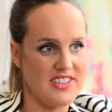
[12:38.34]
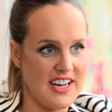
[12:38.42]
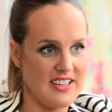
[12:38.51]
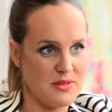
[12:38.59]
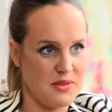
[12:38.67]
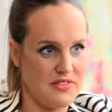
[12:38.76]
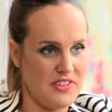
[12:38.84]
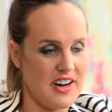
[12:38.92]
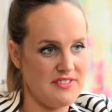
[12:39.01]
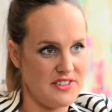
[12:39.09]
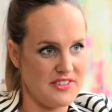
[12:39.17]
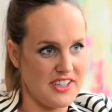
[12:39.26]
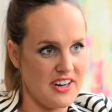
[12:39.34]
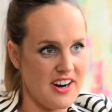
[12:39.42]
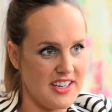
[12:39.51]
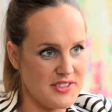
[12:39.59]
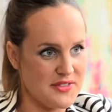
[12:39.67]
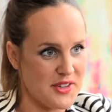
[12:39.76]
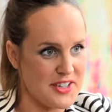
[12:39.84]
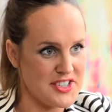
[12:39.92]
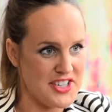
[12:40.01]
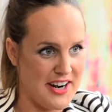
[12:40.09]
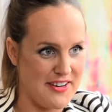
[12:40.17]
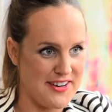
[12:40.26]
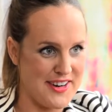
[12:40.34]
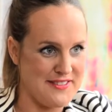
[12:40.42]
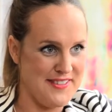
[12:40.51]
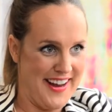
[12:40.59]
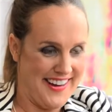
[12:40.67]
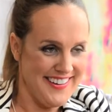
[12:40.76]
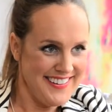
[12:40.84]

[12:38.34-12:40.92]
dates with 5 different guys for a charity event.